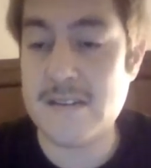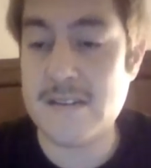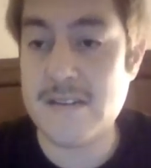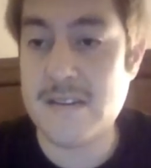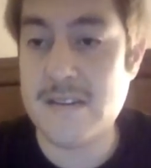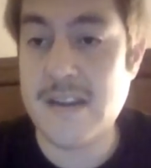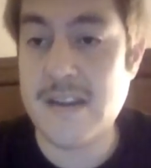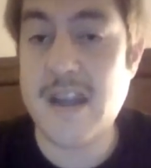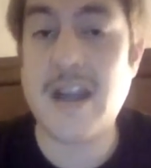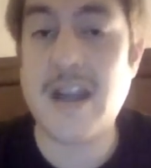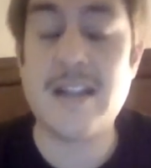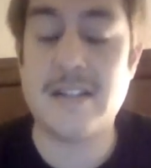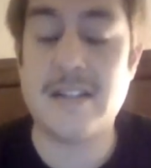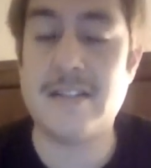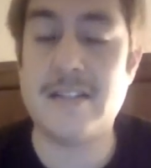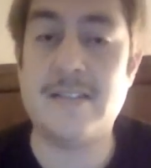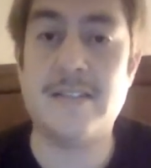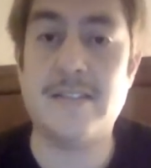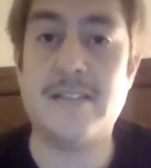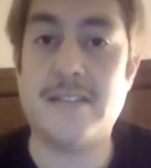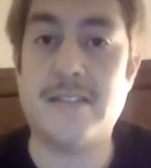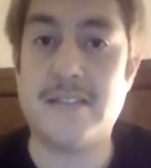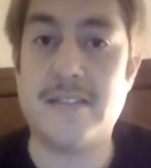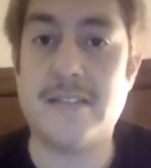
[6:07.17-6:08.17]
not
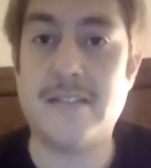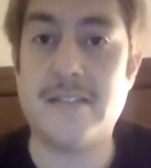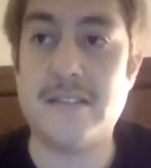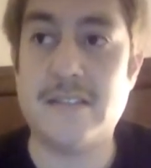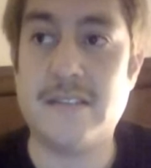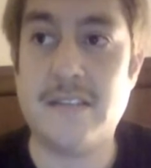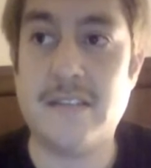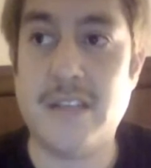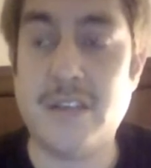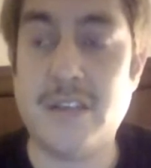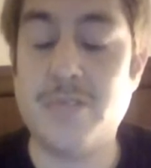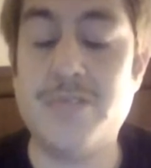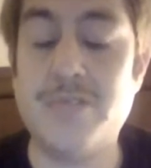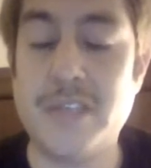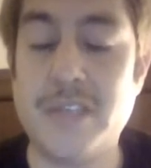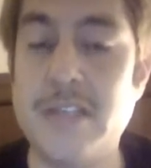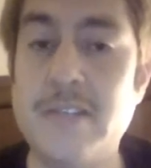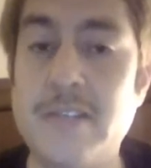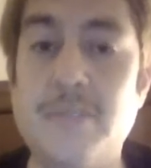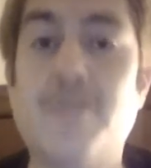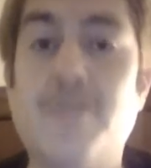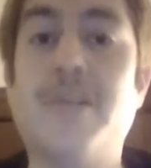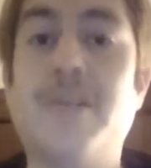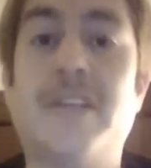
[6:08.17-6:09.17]

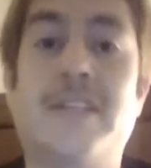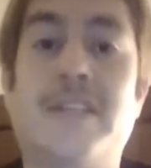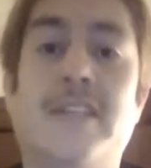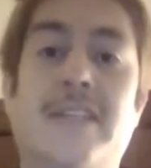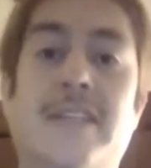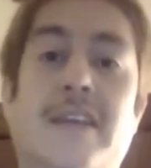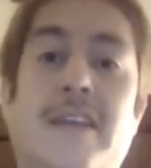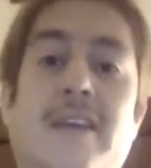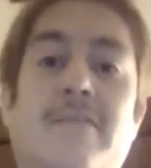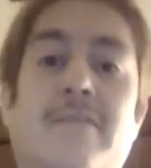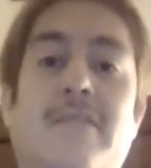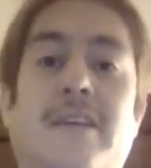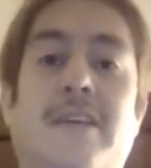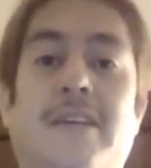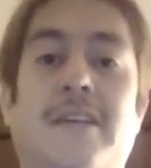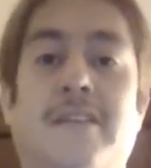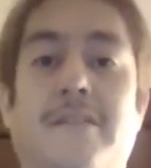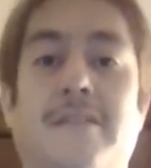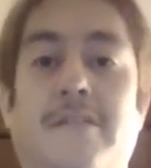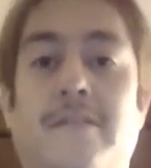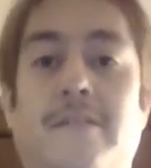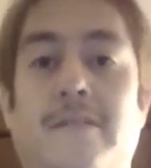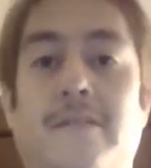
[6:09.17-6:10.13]
using Lucas's outline.